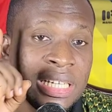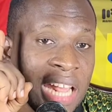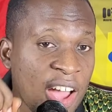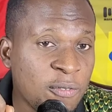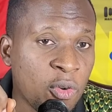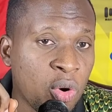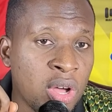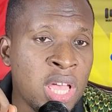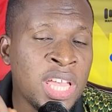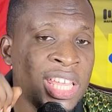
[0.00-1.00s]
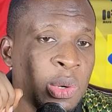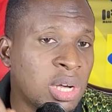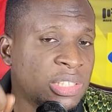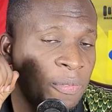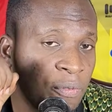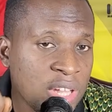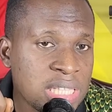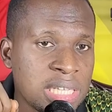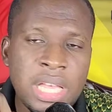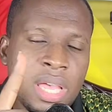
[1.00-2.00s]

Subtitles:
Therefore, he was fit